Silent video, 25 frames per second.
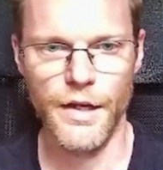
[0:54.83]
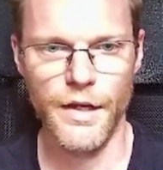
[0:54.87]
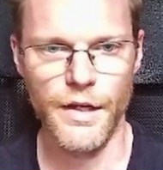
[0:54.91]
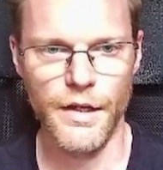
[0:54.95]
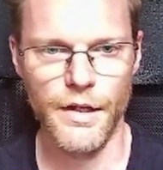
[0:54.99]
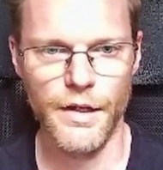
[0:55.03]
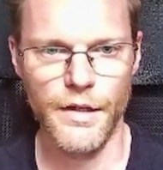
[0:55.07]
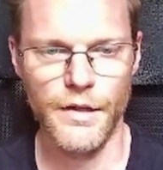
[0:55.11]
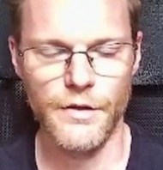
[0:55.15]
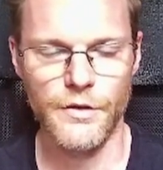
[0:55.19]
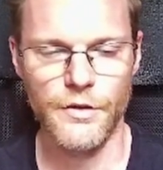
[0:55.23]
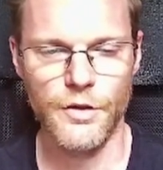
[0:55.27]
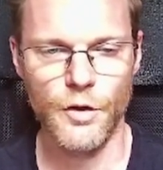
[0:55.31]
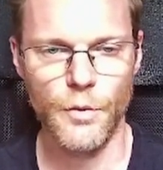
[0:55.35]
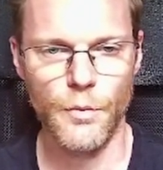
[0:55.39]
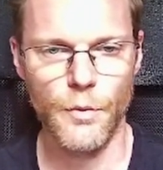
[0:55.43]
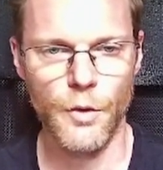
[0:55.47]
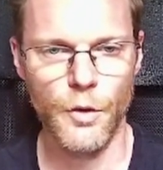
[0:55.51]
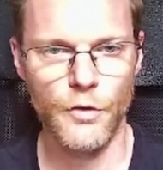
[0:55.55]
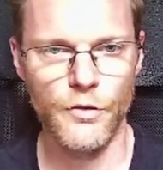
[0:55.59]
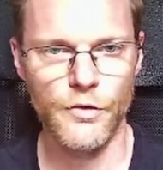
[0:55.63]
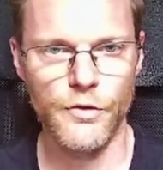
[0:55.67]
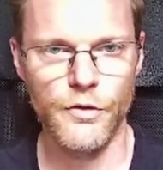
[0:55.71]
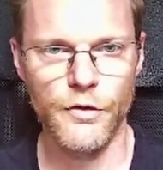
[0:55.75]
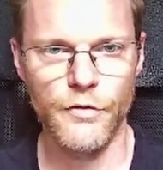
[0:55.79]
So
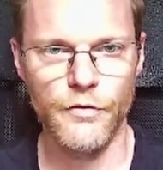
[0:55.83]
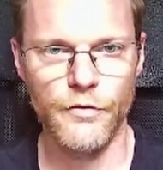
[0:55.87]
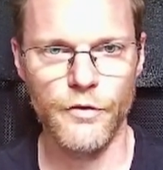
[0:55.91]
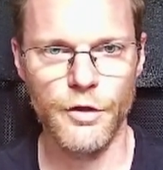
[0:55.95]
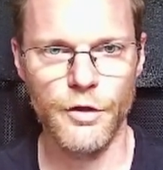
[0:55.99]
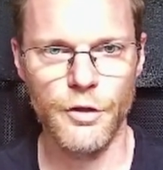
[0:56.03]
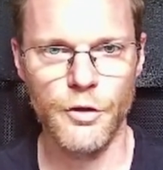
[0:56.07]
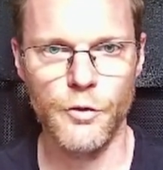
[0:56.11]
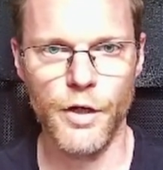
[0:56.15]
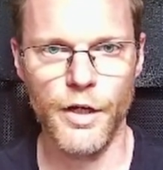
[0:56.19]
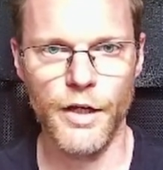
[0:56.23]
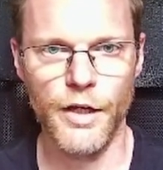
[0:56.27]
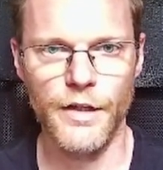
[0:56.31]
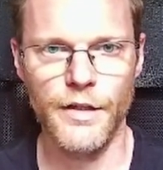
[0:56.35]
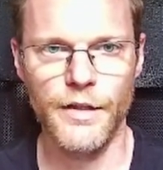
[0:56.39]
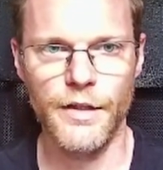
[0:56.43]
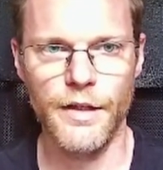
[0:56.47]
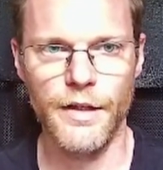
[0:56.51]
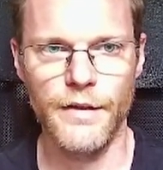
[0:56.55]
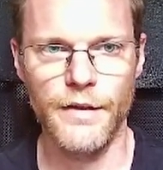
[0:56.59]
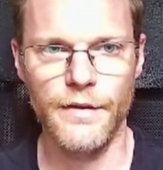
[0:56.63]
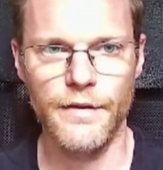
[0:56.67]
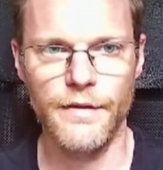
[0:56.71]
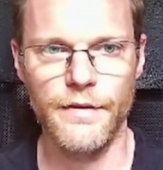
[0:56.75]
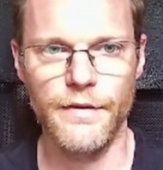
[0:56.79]
most of the
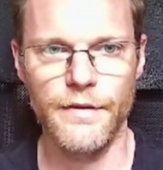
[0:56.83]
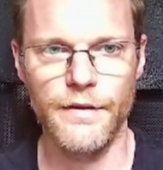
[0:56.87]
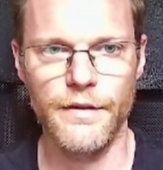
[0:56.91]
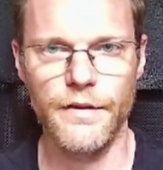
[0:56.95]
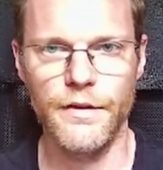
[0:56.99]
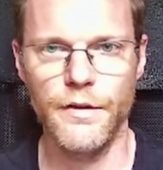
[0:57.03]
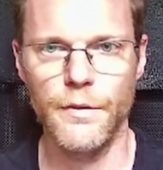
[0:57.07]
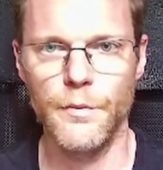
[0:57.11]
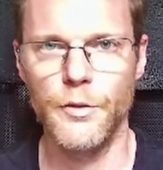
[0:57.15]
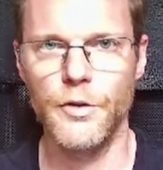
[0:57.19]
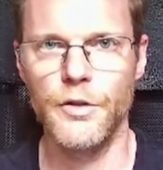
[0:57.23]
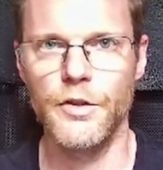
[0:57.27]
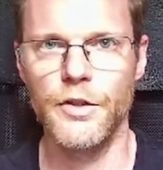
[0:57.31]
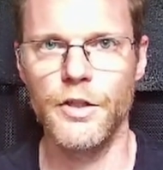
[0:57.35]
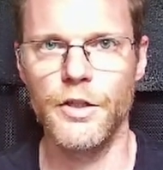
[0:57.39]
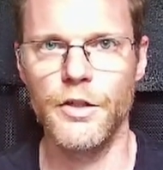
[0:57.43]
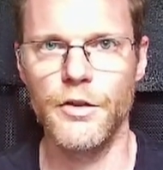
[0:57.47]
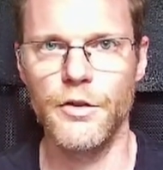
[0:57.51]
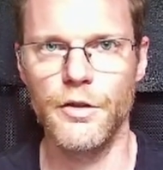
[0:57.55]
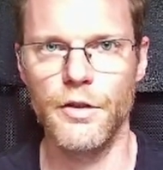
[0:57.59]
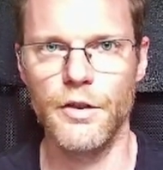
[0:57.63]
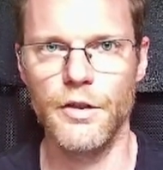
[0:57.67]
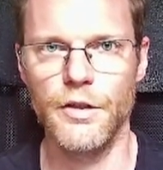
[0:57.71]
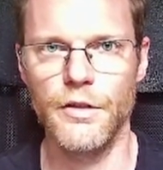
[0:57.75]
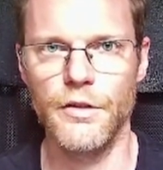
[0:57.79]
gradients in the
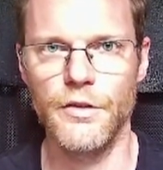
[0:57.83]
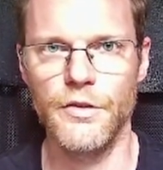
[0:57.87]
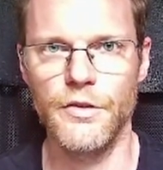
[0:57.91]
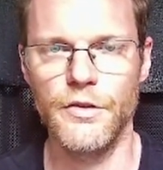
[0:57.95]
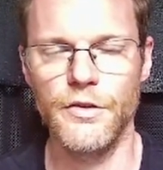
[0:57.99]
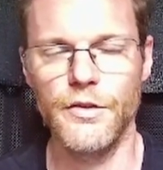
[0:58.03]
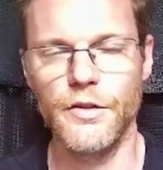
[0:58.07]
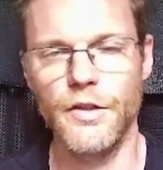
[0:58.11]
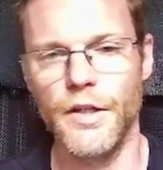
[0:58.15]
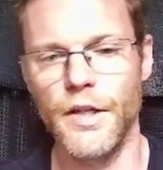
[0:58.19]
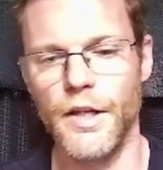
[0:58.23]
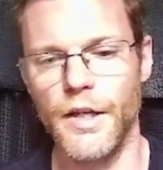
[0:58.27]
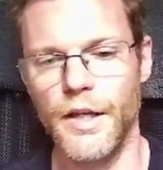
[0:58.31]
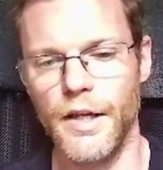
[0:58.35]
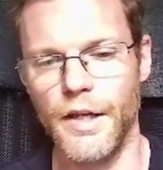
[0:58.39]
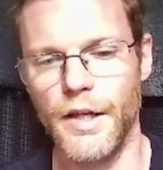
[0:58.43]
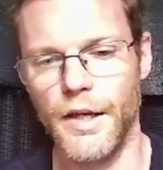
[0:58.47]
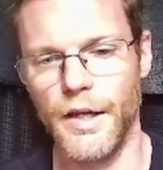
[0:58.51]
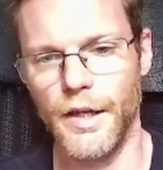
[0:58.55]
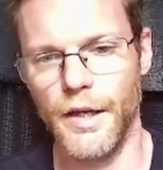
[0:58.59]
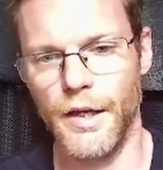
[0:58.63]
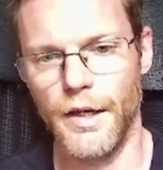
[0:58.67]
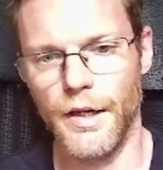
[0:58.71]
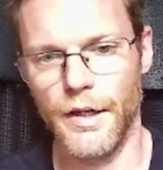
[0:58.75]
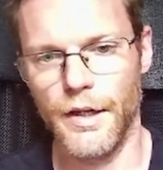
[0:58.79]
materials
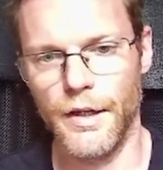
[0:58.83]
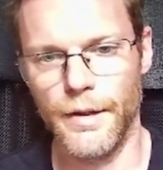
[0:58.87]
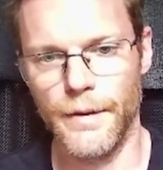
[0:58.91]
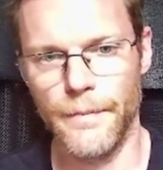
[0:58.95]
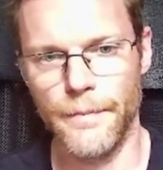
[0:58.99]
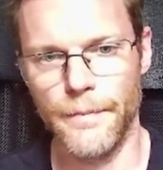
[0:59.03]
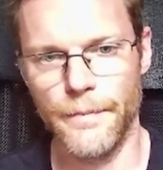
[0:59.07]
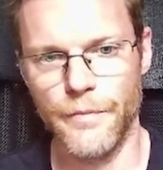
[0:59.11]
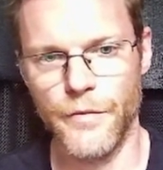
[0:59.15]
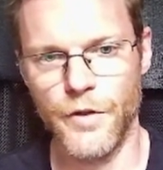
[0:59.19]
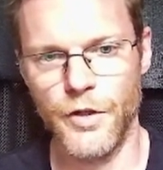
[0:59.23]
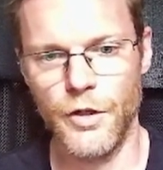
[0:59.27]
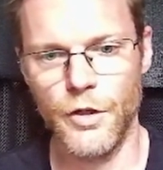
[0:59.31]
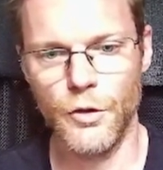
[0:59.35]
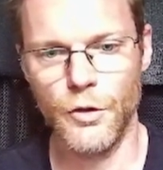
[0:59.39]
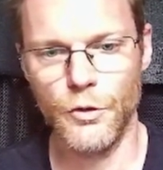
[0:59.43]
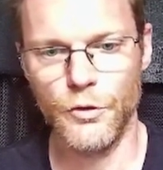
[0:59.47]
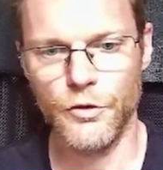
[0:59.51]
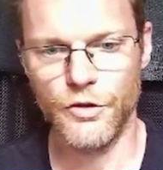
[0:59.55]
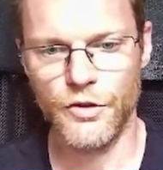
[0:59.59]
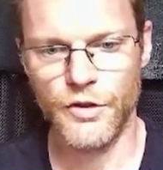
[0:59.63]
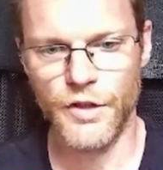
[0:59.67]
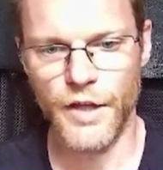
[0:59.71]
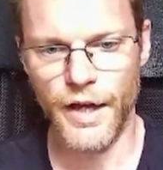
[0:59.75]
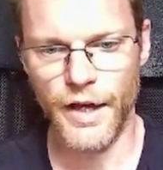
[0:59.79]
use
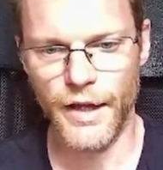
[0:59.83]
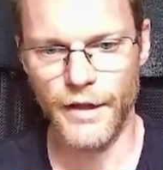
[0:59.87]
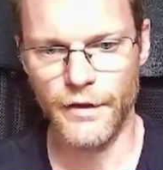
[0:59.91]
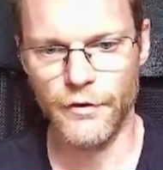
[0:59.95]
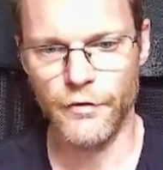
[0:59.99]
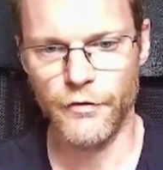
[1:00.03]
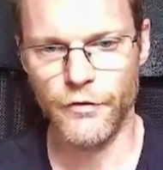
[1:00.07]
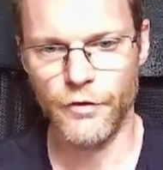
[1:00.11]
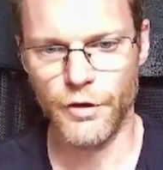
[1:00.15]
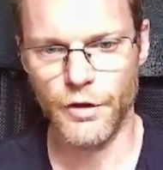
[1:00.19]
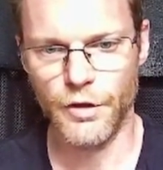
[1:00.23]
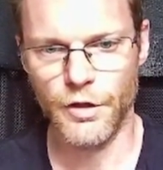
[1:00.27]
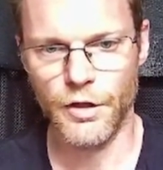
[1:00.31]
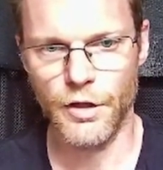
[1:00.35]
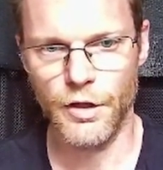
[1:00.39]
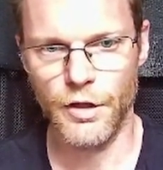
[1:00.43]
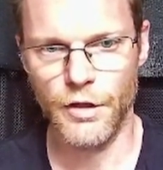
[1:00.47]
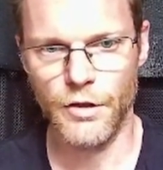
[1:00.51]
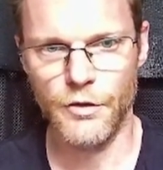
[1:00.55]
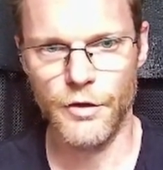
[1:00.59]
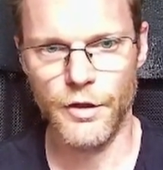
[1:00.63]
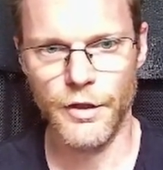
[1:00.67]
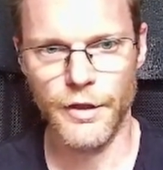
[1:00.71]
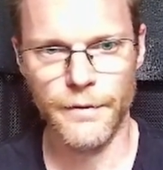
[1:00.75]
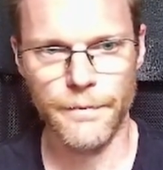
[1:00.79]
that for
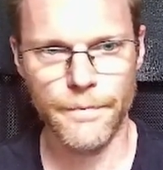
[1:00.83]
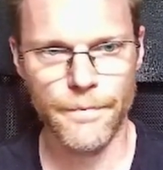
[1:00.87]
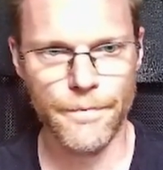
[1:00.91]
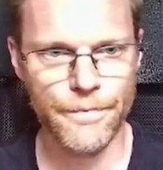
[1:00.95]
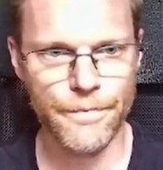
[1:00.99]
coloring.